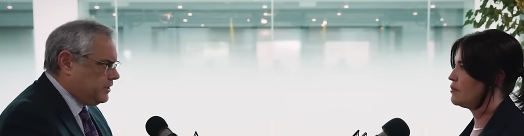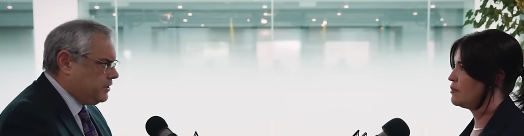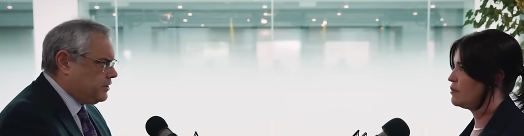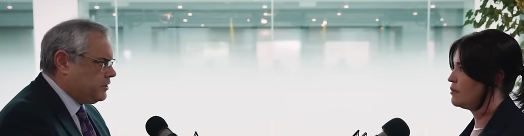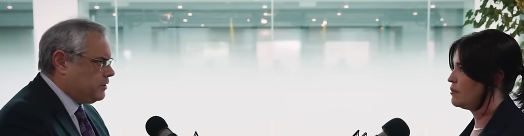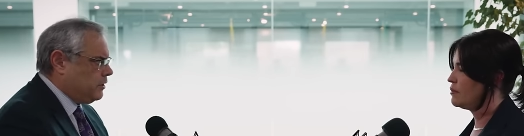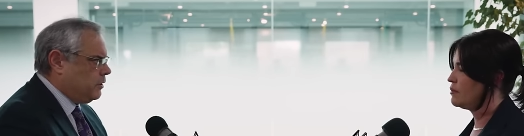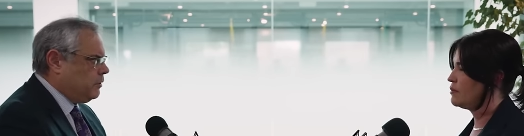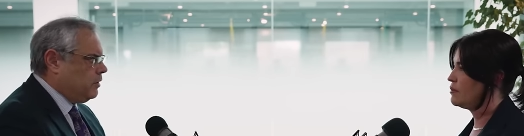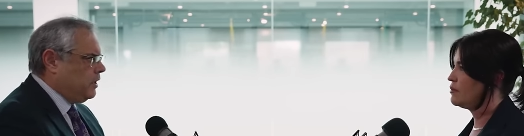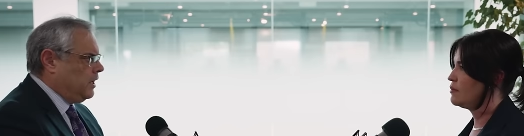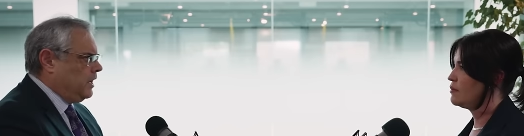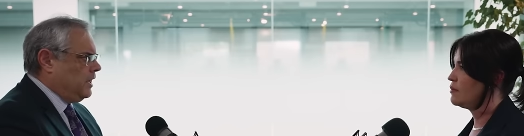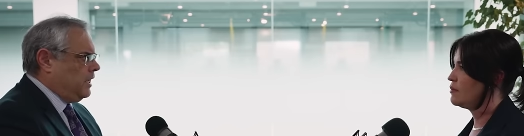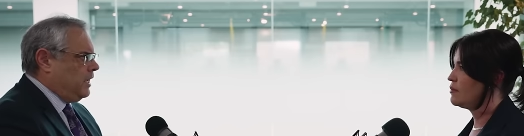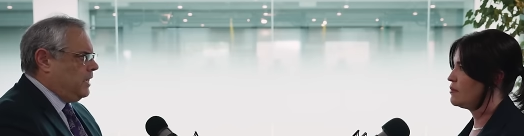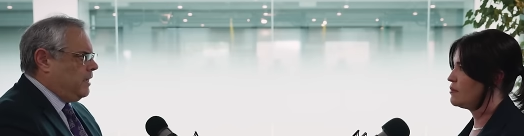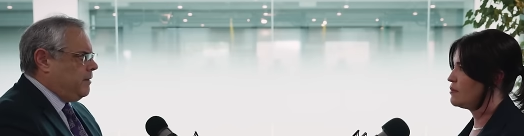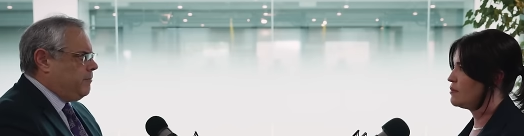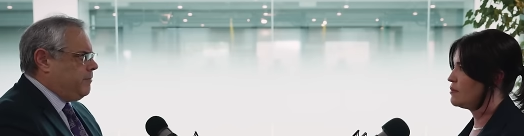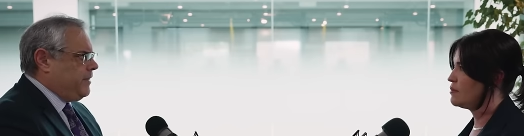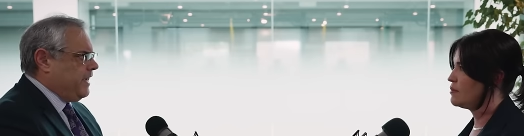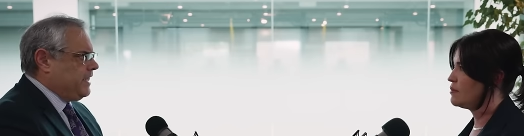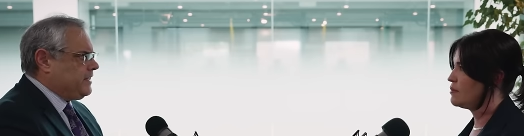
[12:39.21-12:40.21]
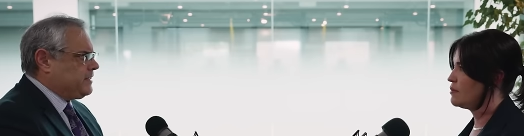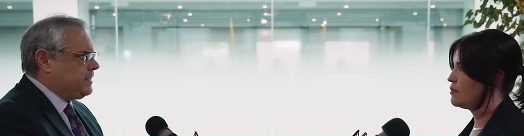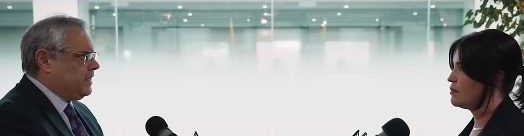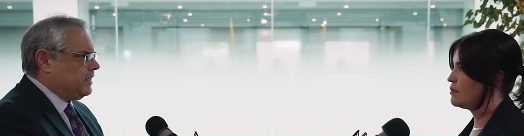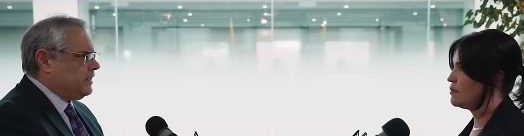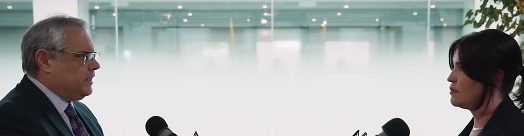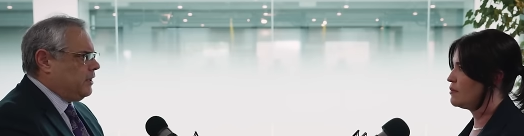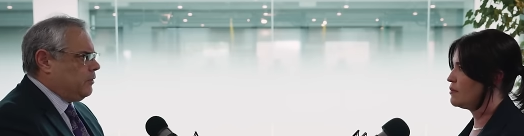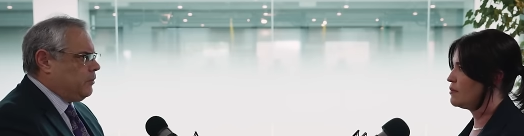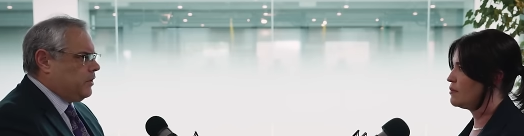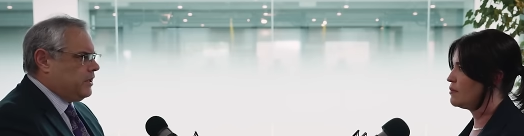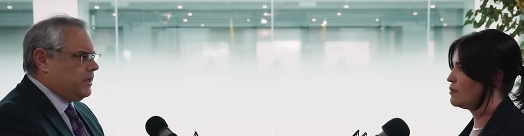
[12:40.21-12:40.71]
Speaker 1: And so,
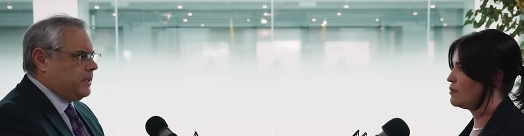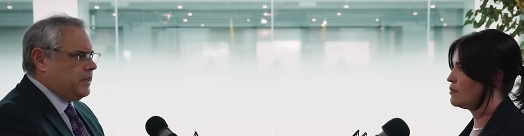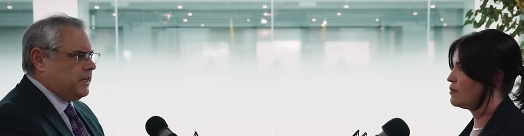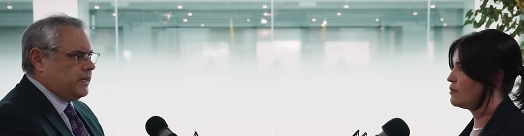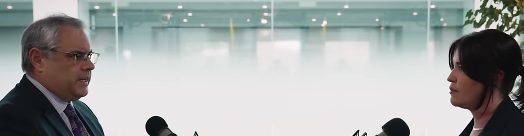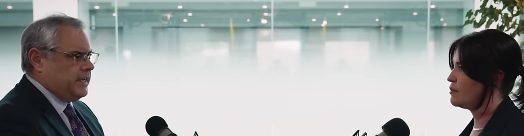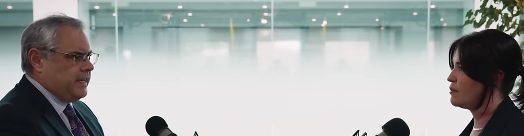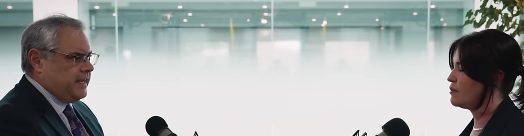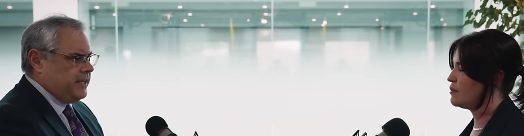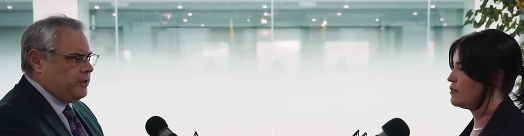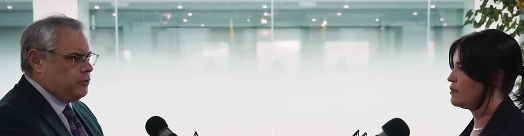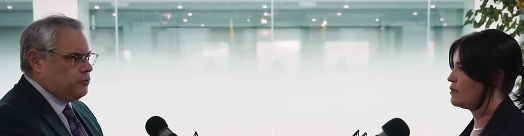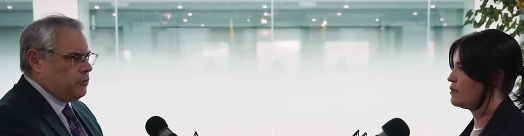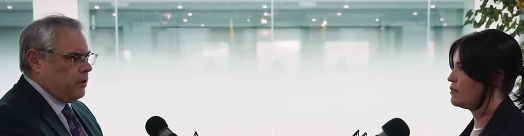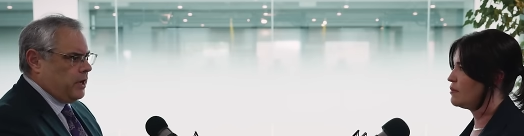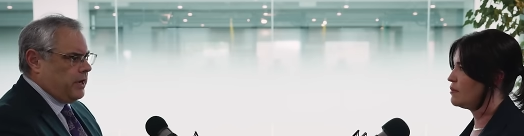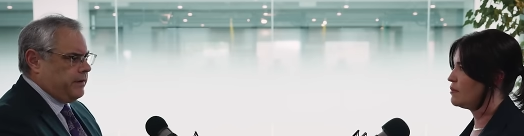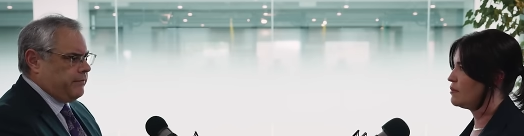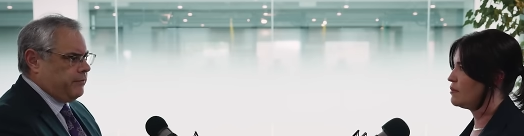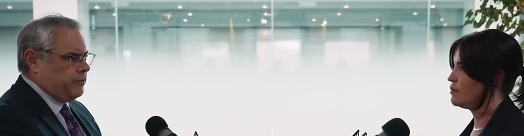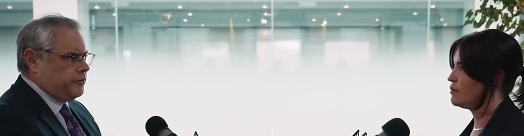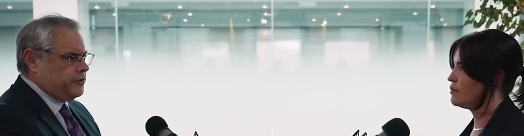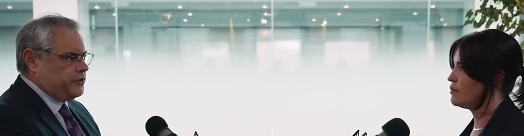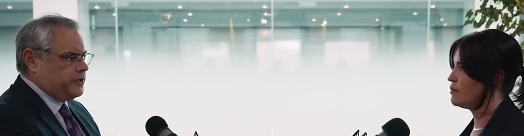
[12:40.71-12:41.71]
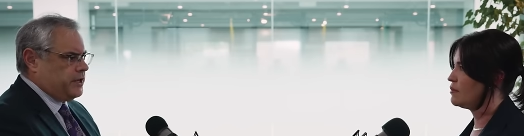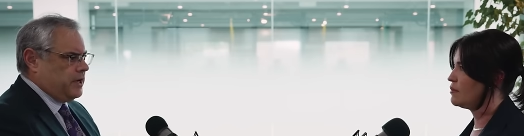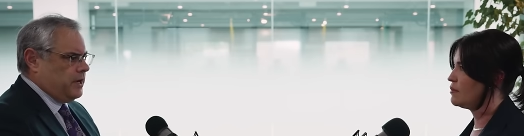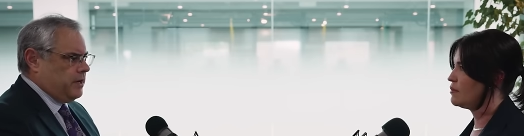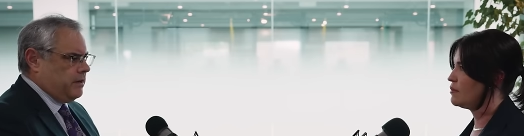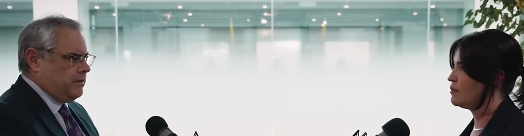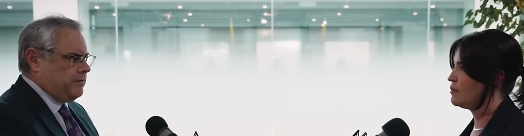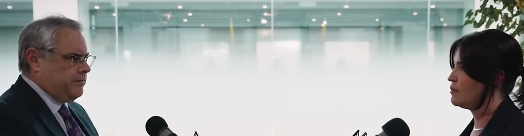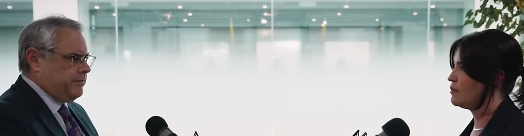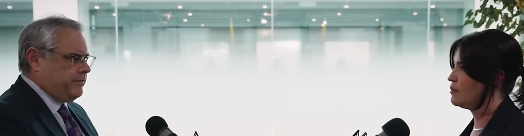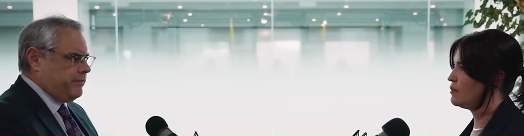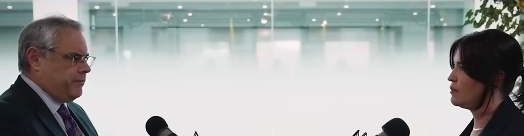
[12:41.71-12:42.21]
basically, one of the key drivers
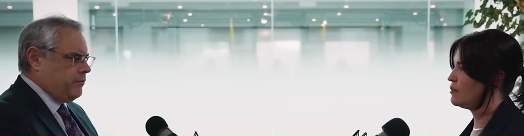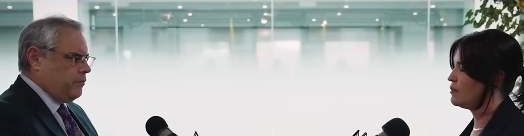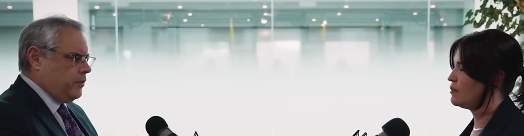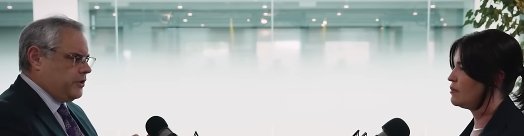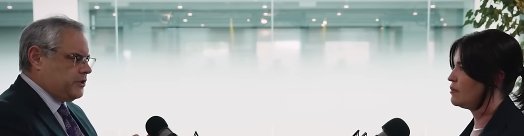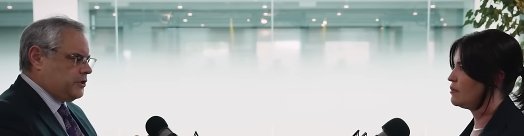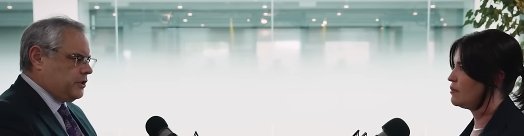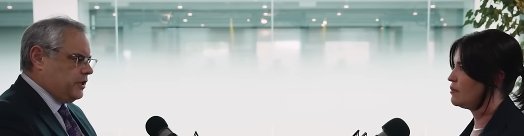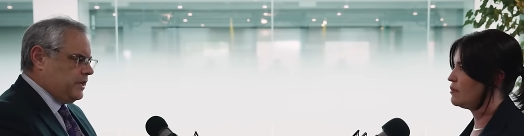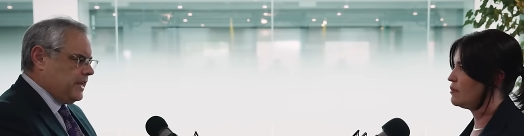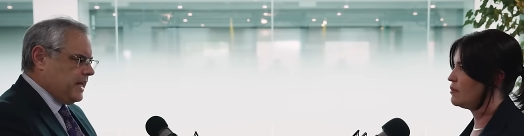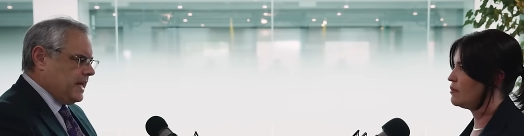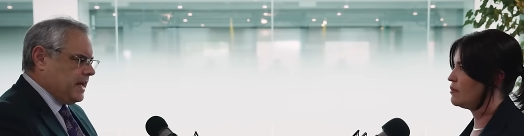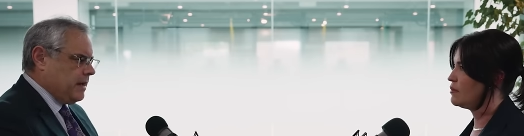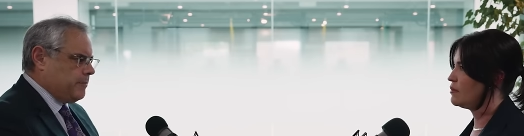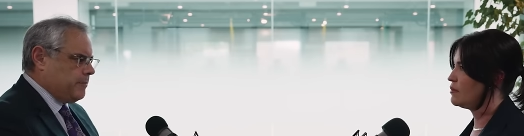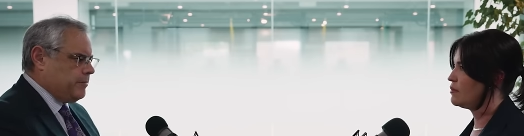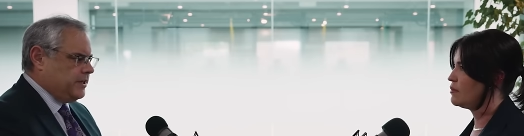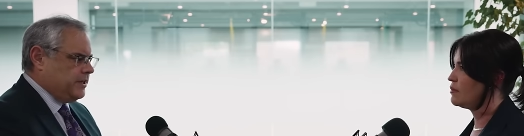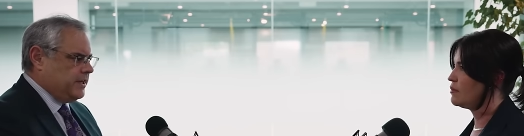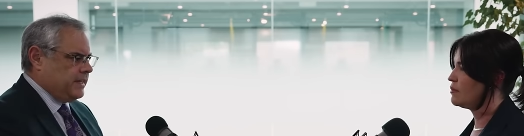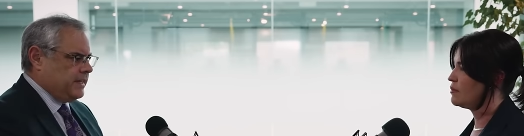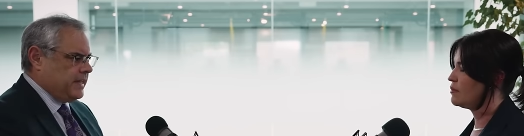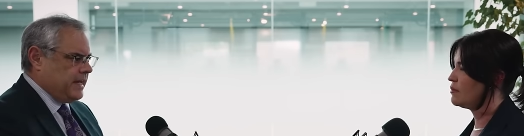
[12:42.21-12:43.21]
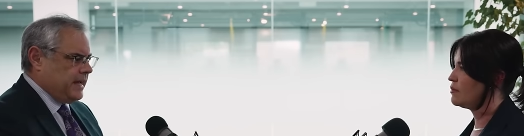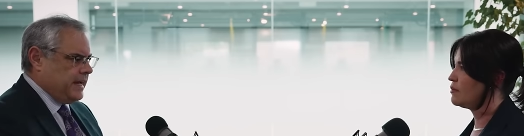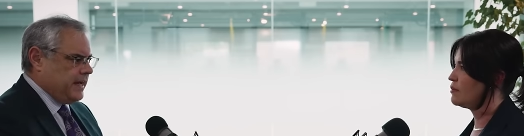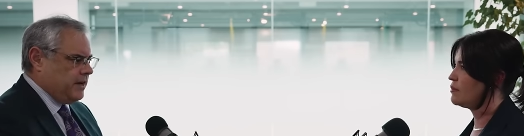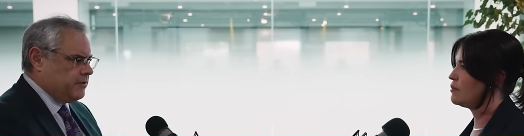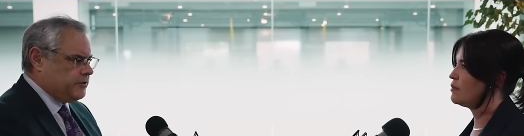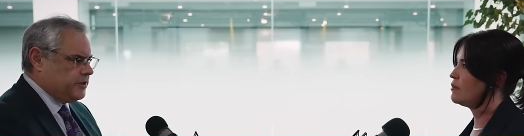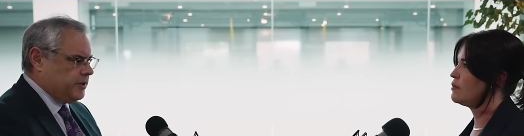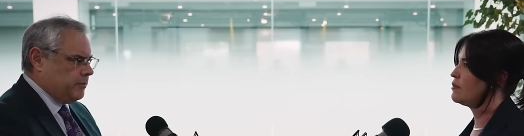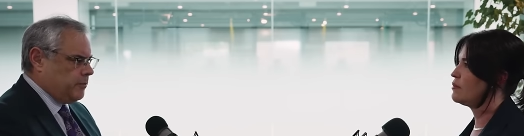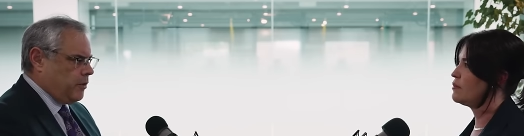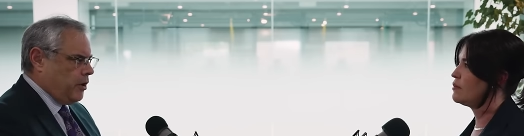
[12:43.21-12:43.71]
of what's going to happen in the
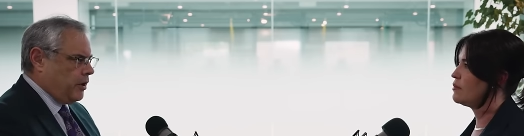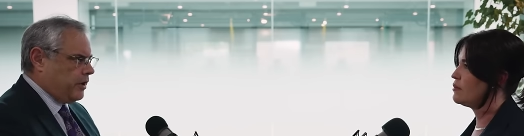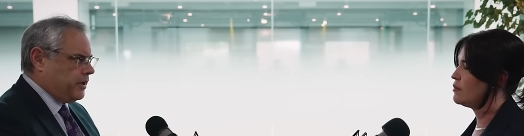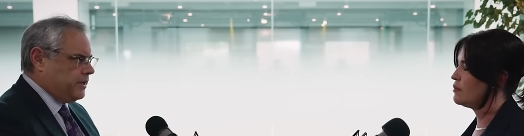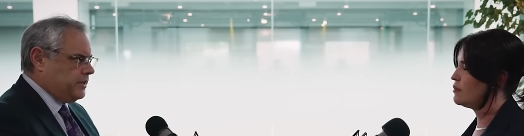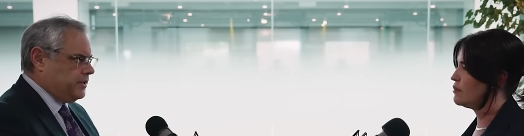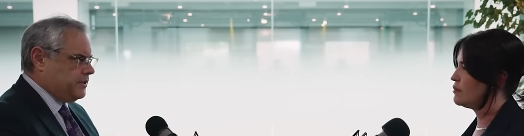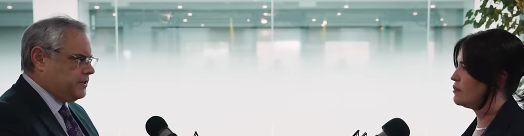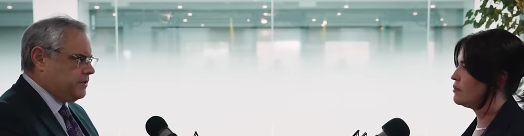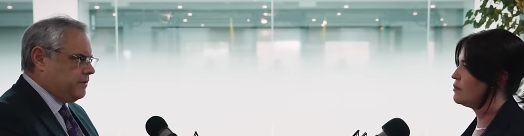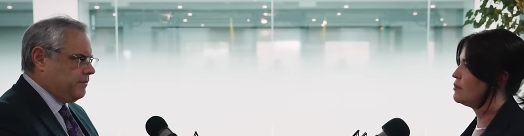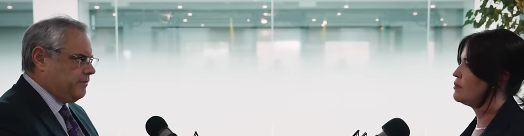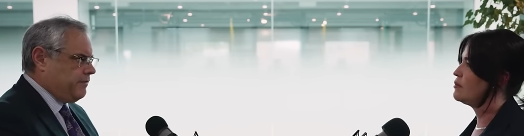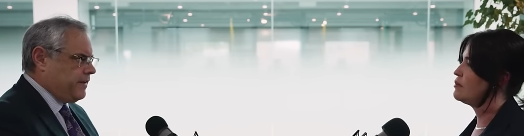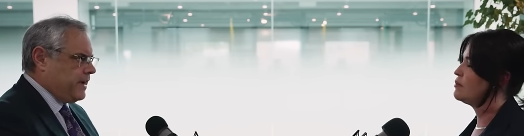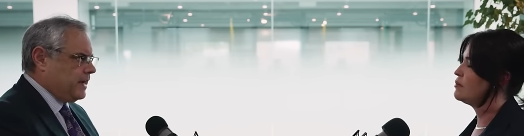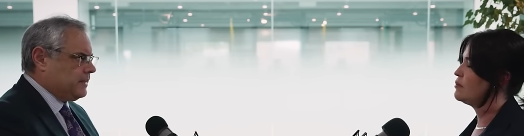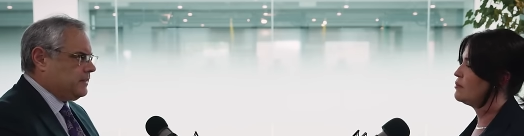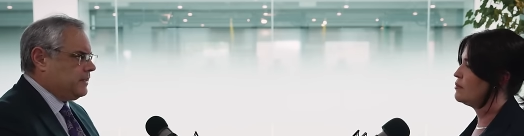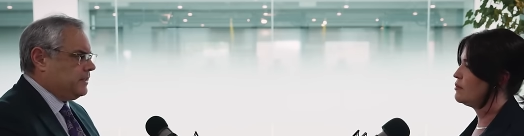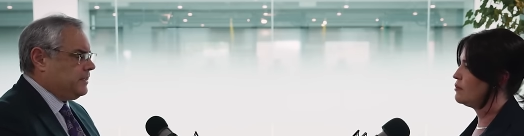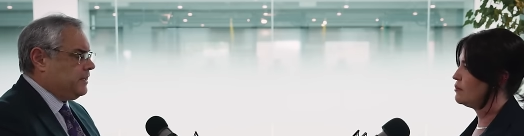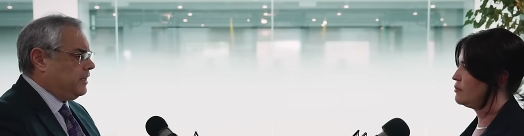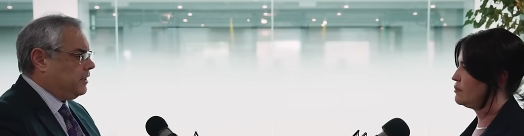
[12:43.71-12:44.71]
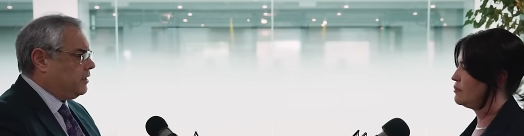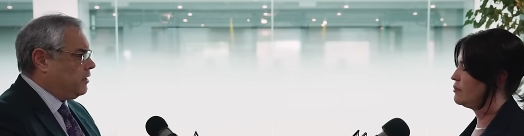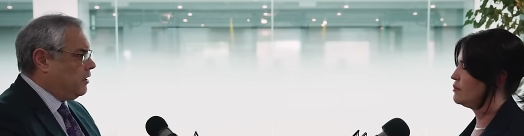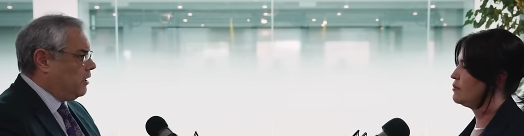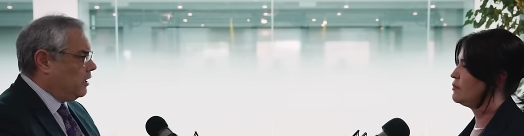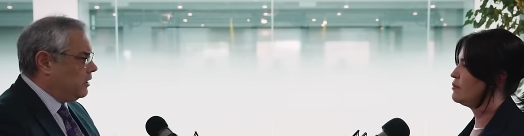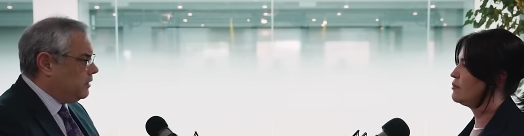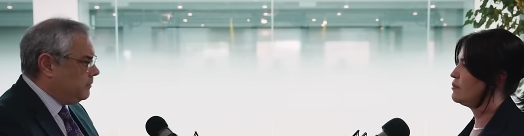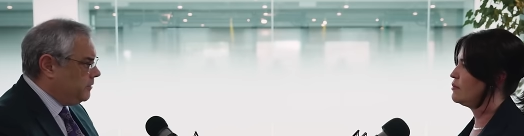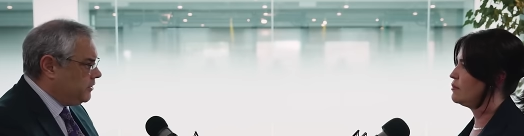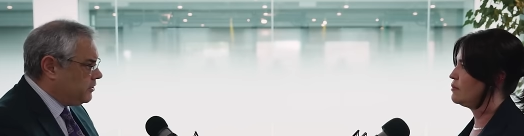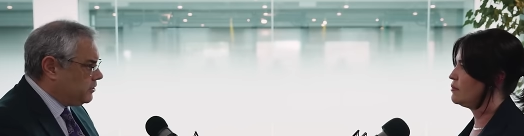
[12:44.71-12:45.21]
housing market is the fact that the
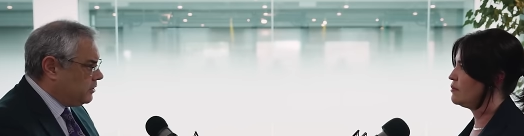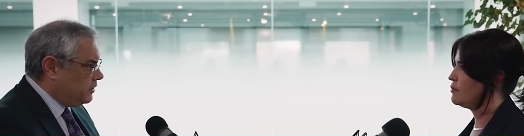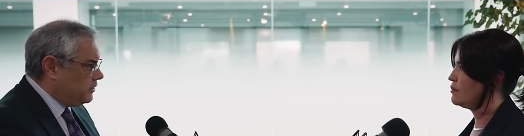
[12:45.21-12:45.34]
economy is